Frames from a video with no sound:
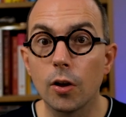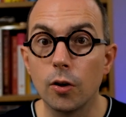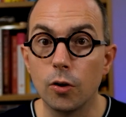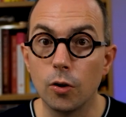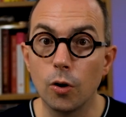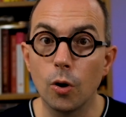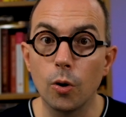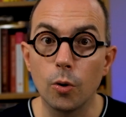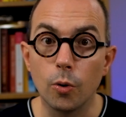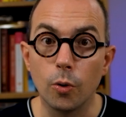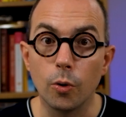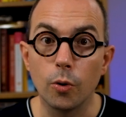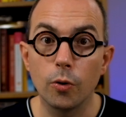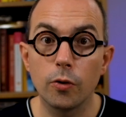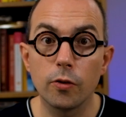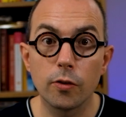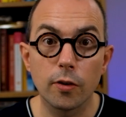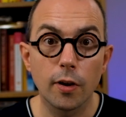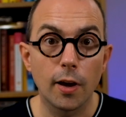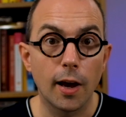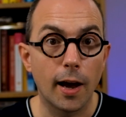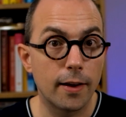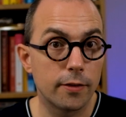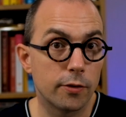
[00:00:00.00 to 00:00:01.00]

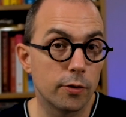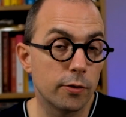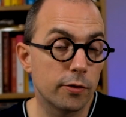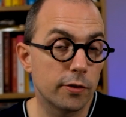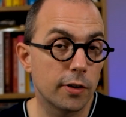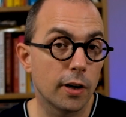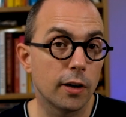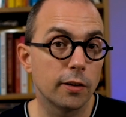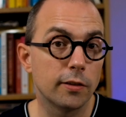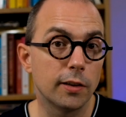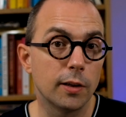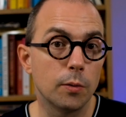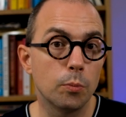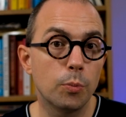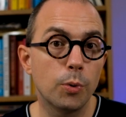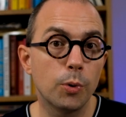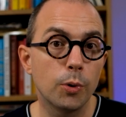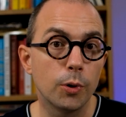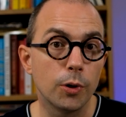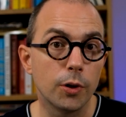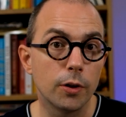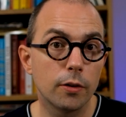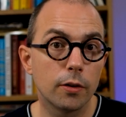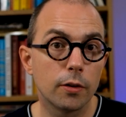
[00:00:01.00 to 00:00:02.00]
notes as a starting
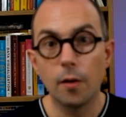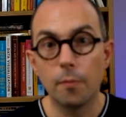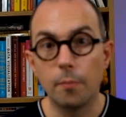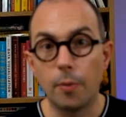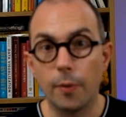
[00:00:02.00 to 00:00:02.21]
point.